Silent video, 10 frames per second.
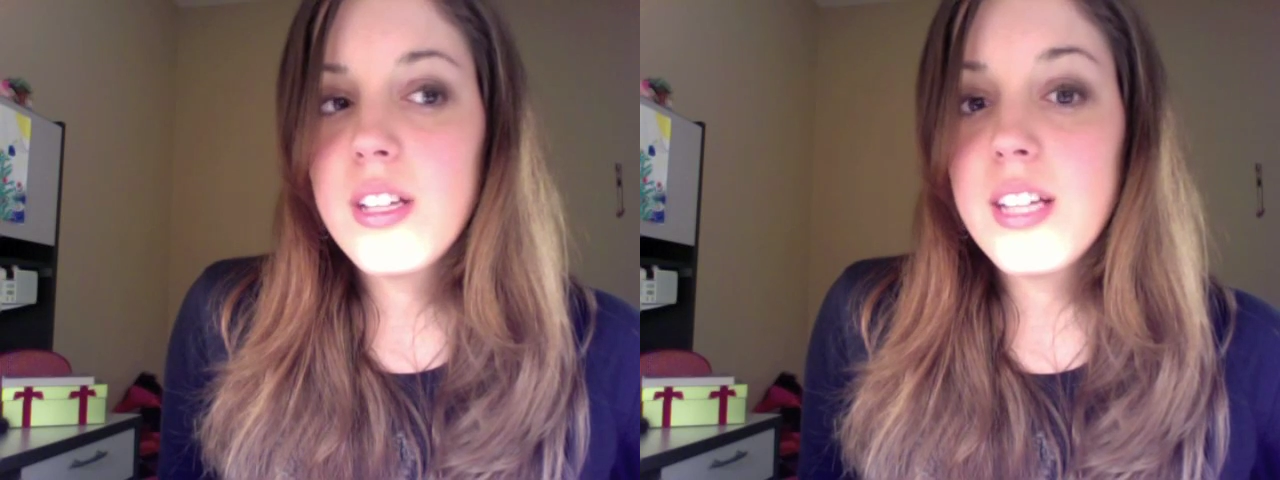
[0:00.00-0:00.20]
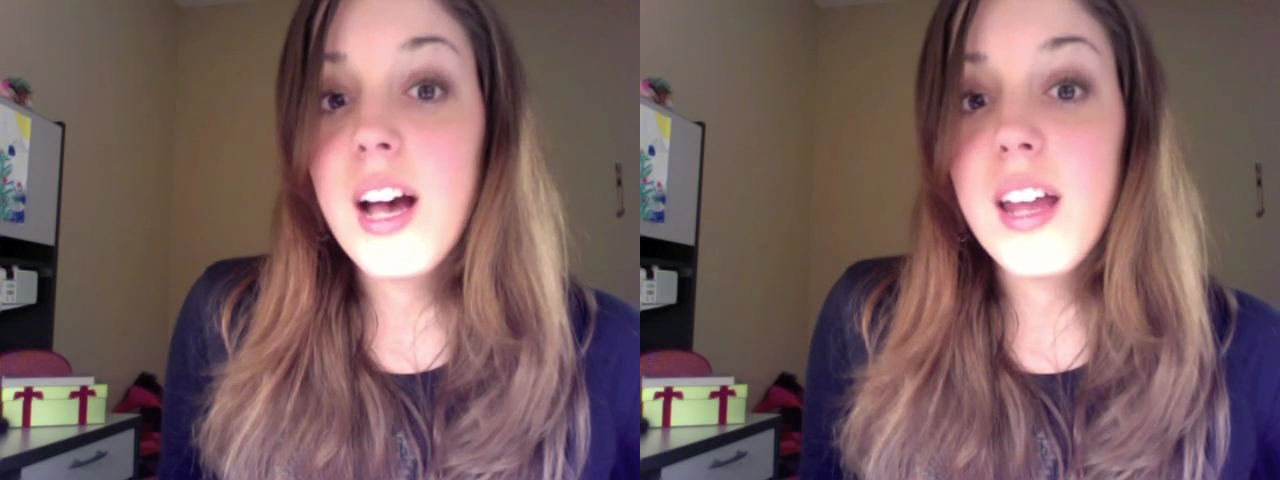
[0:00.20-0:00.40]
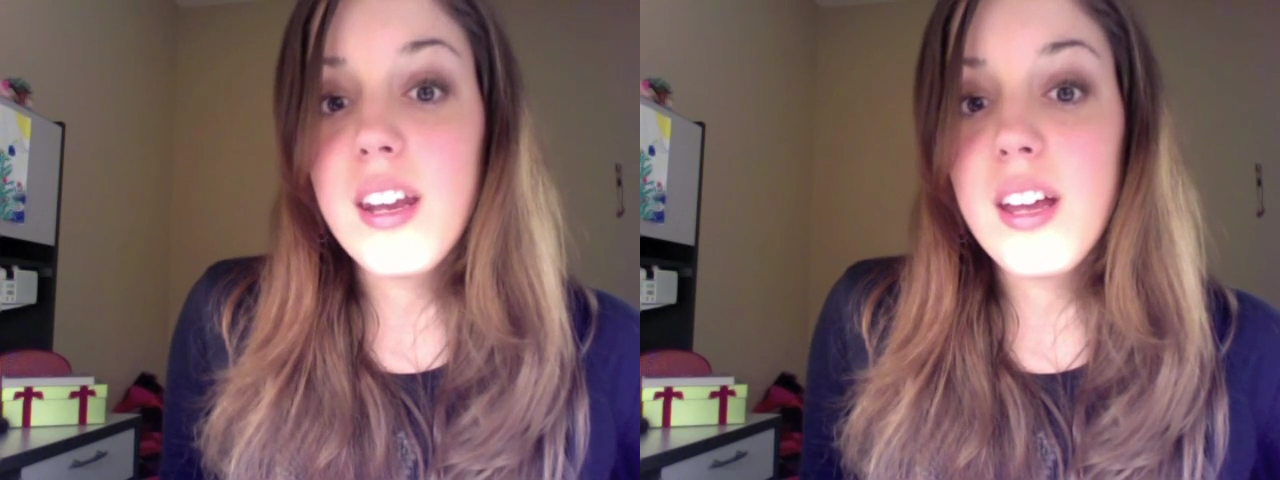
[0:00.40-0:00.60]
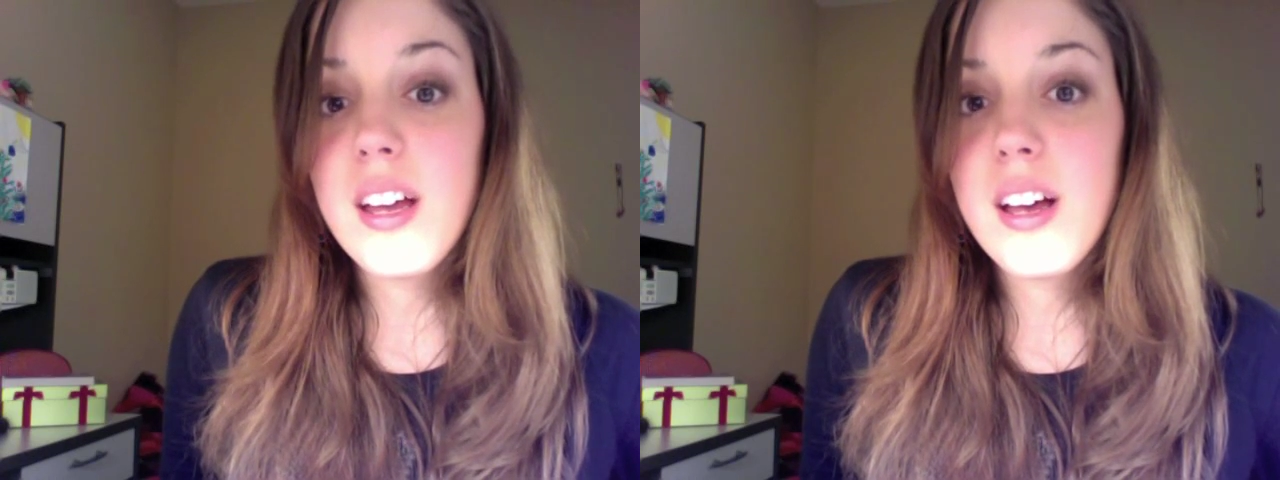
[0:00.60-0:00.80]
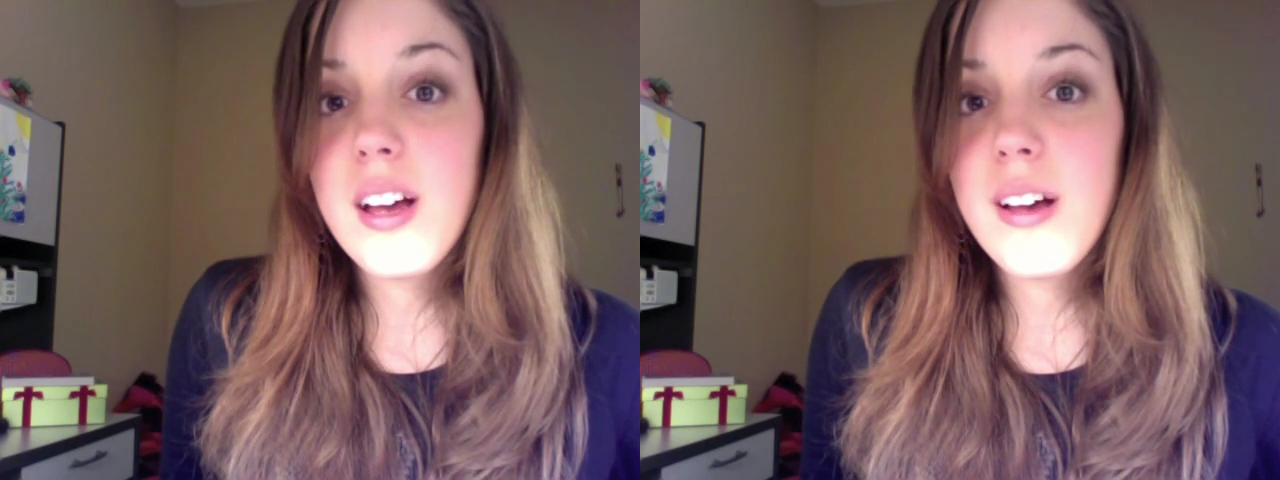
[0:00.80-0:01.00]
done,
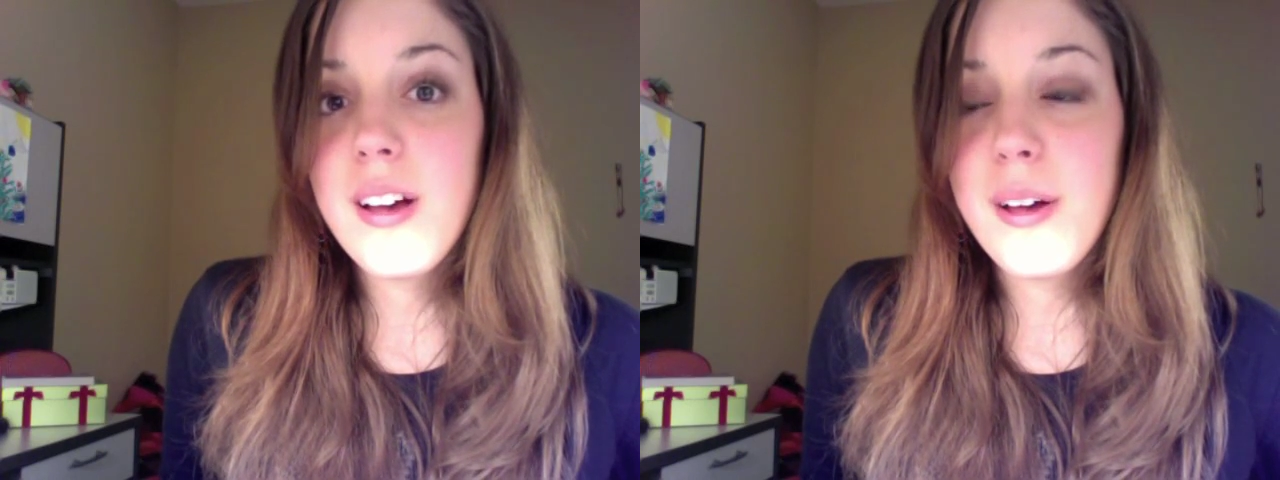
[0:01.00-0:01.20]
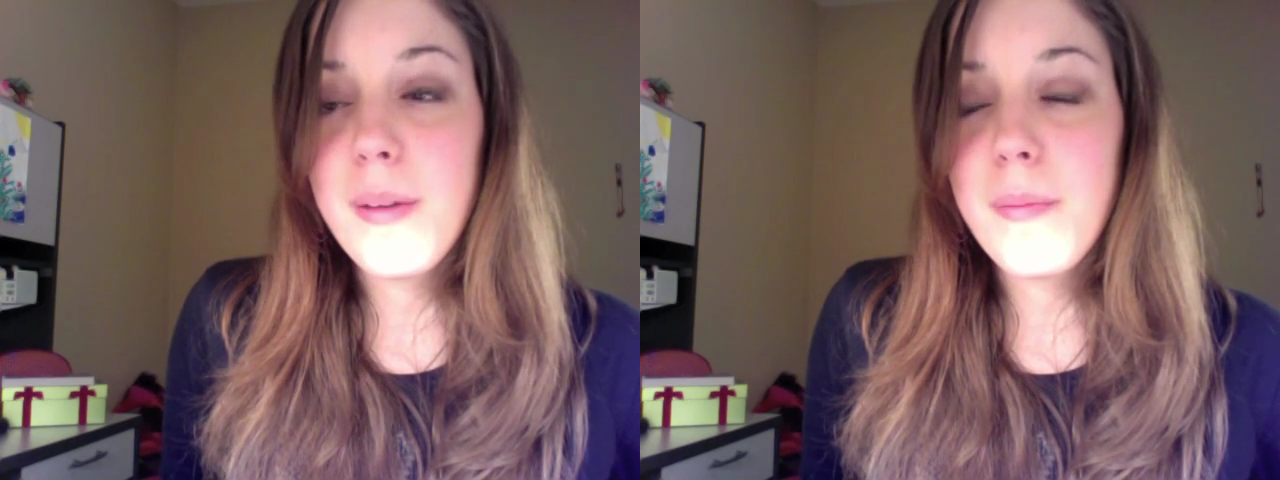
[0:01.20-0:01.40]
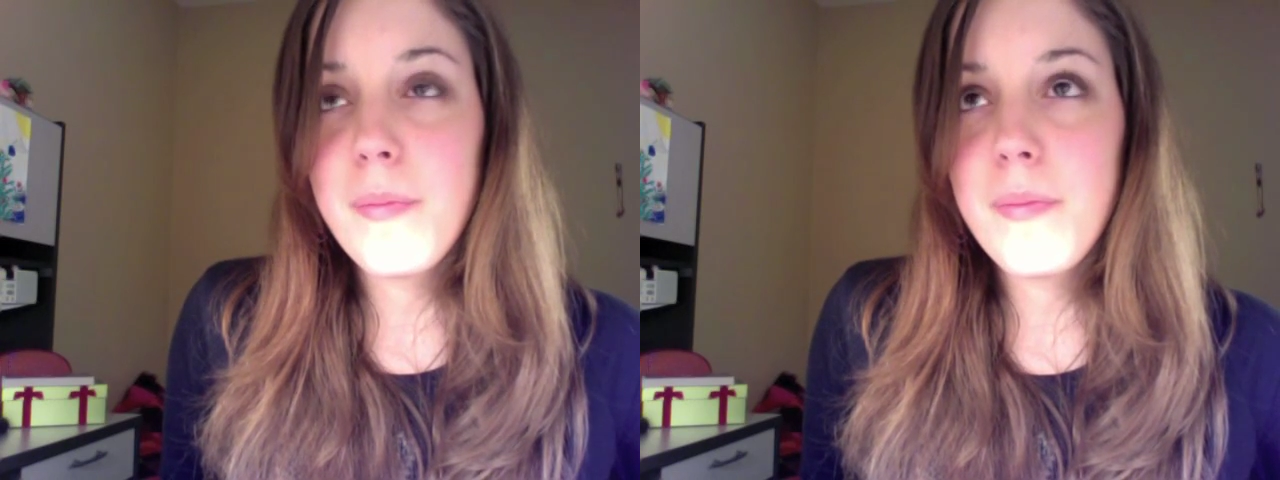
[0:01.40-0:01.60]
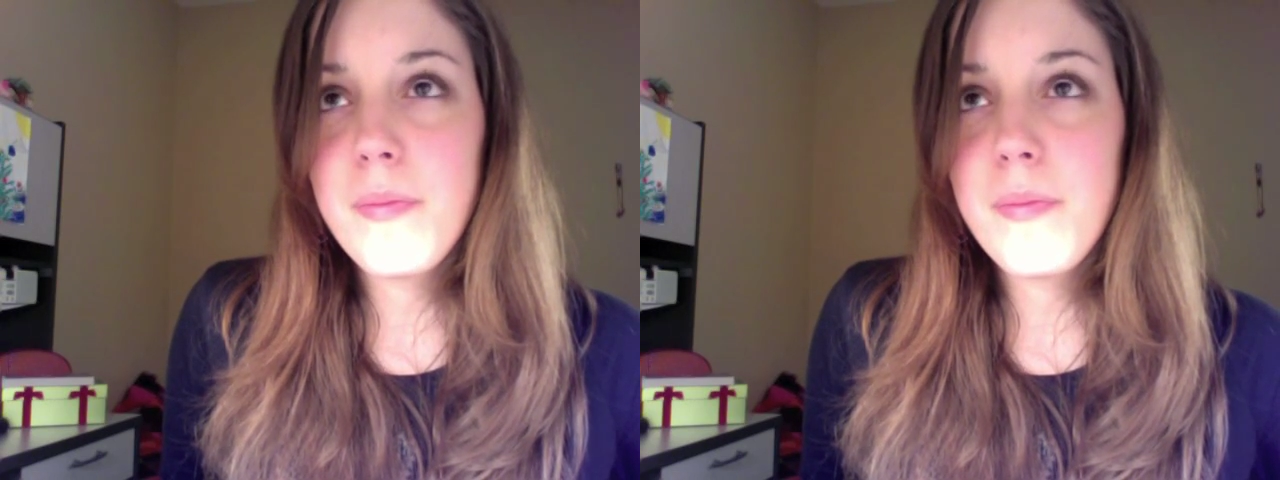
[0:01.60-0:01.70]
I'm